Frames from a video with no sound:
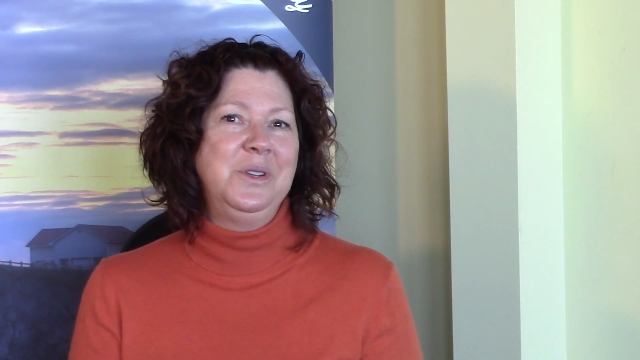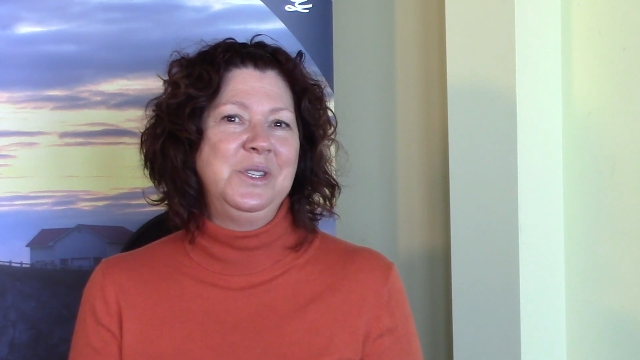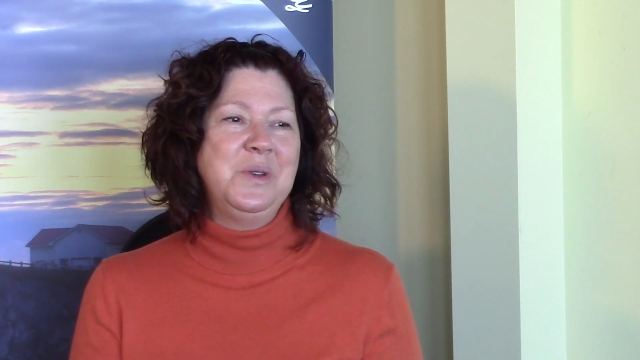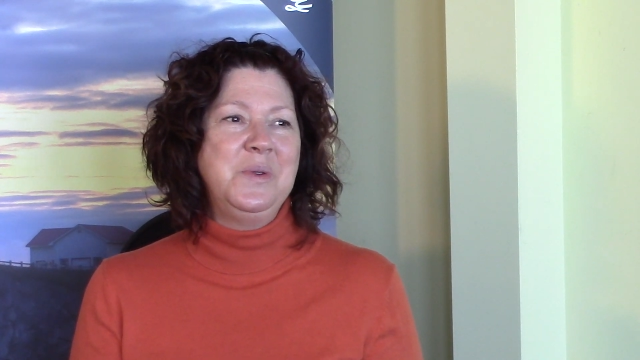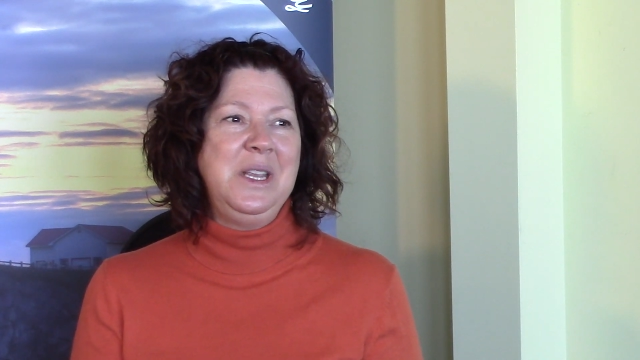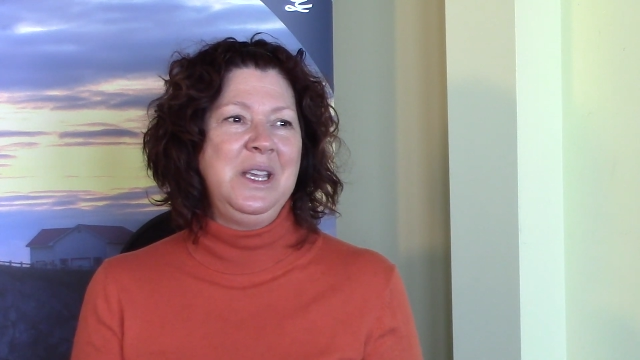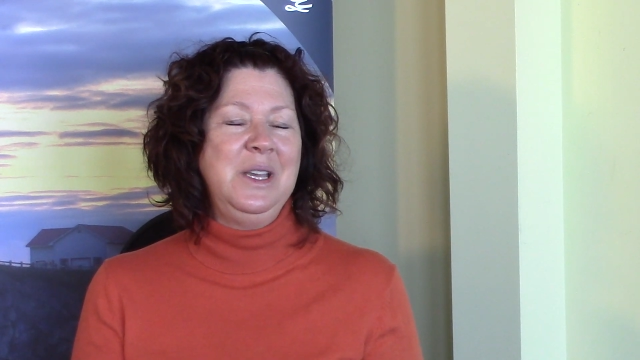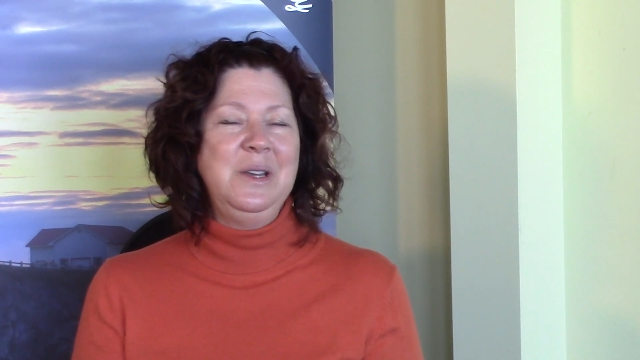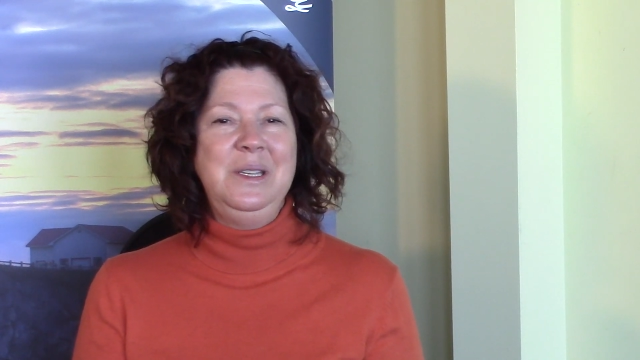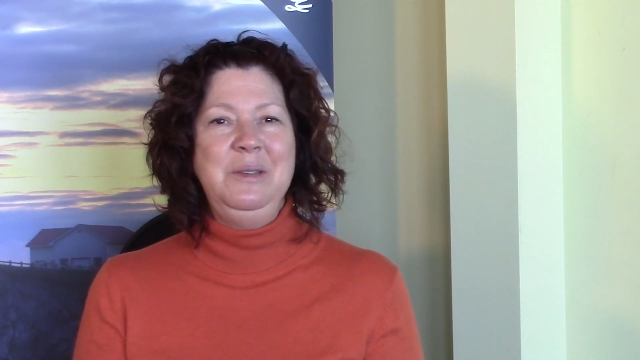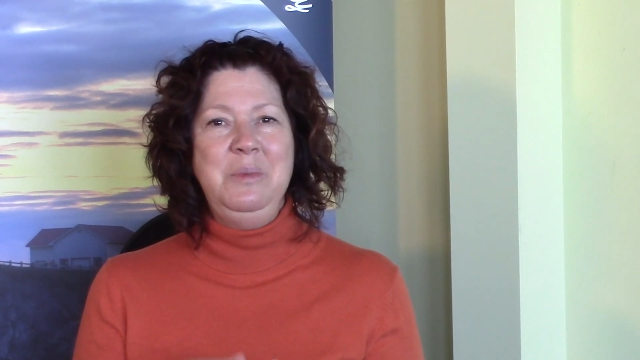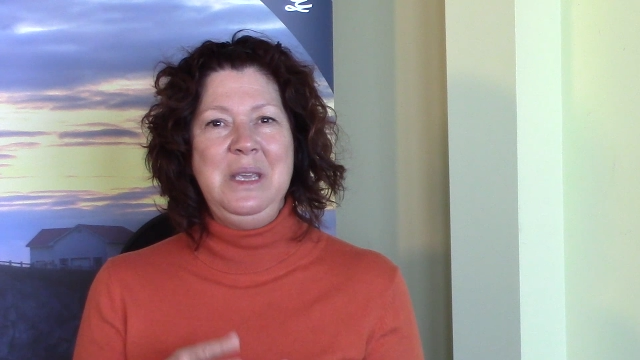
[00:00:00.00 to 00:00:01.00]
So it
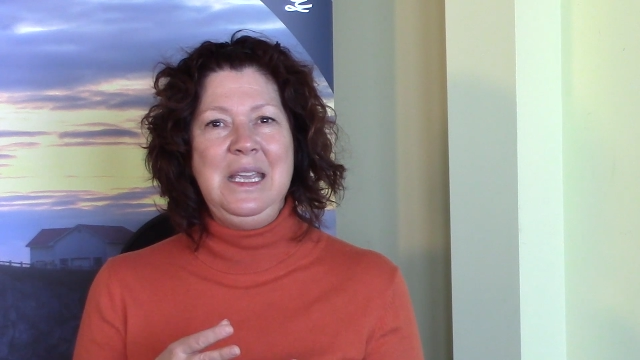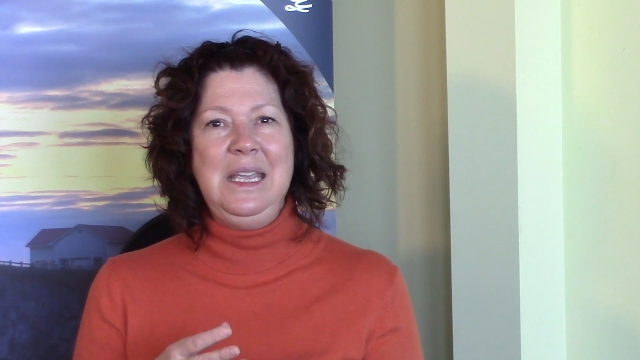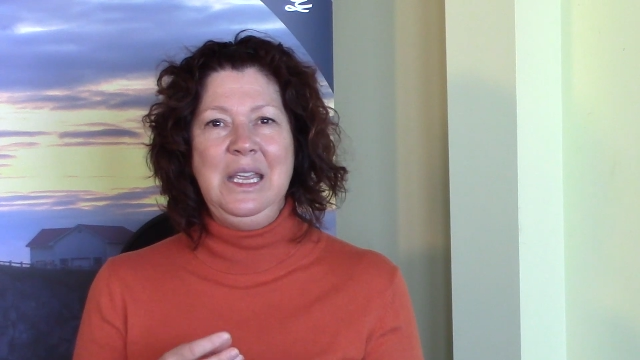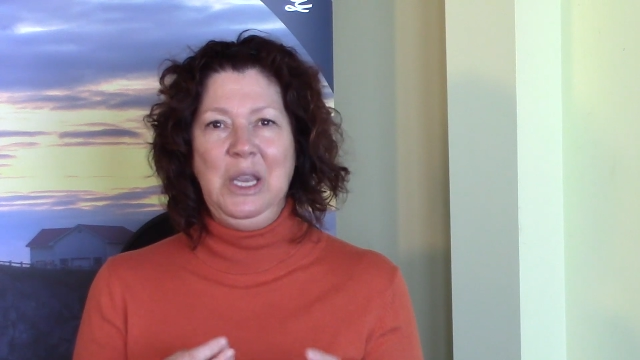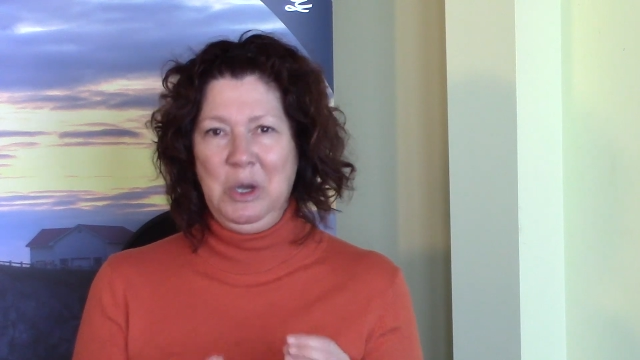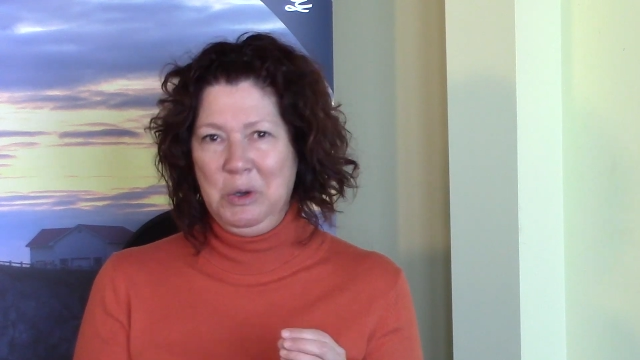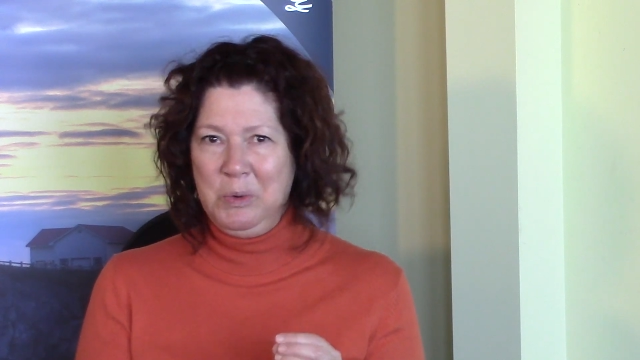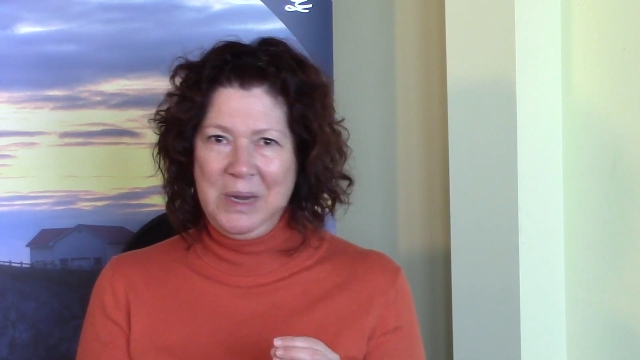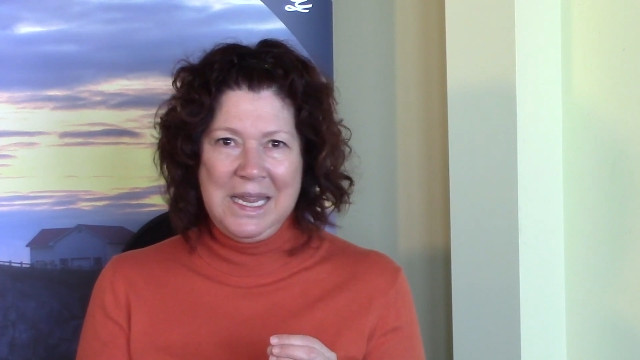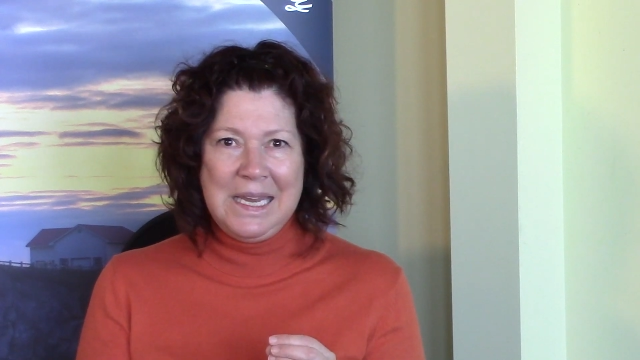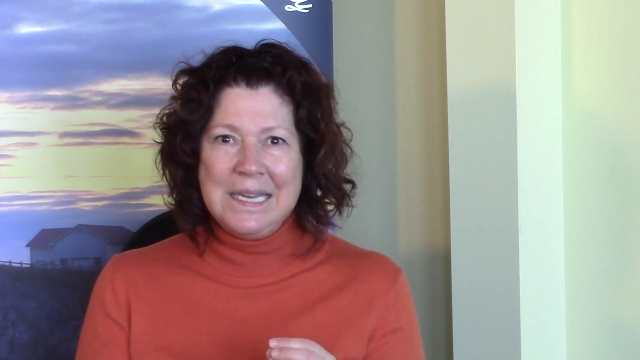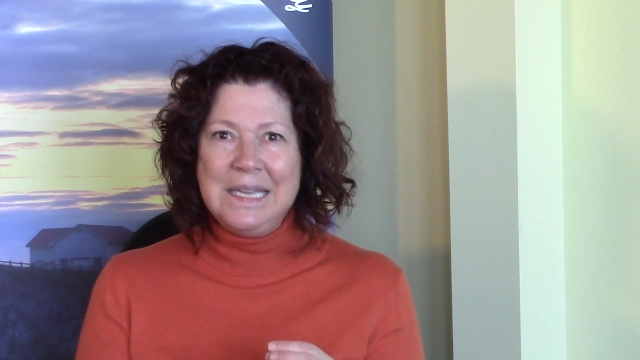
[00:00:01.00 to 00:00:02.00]
could be
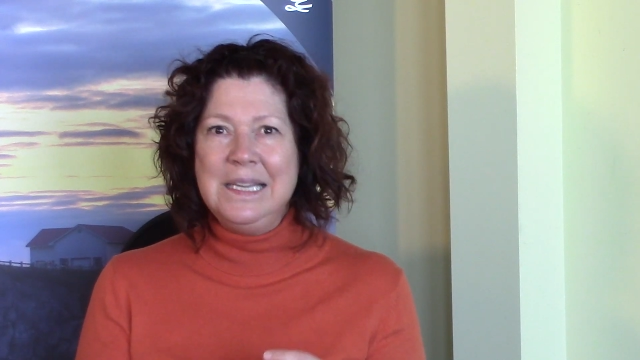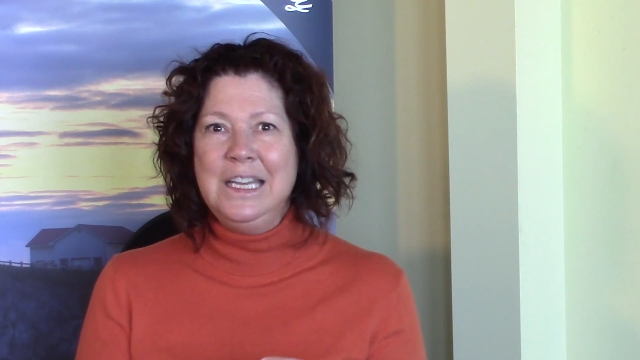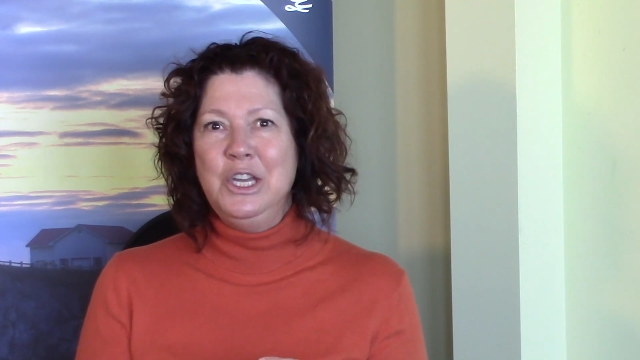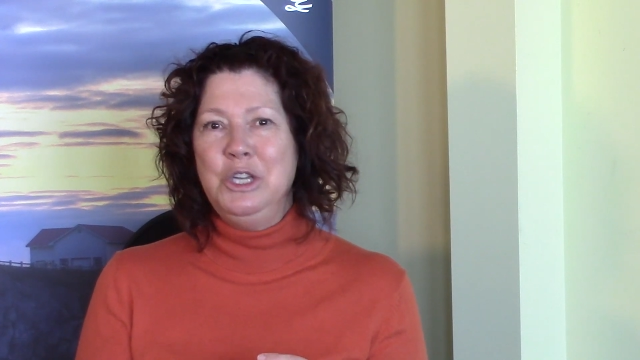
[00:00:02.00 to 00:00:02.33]
green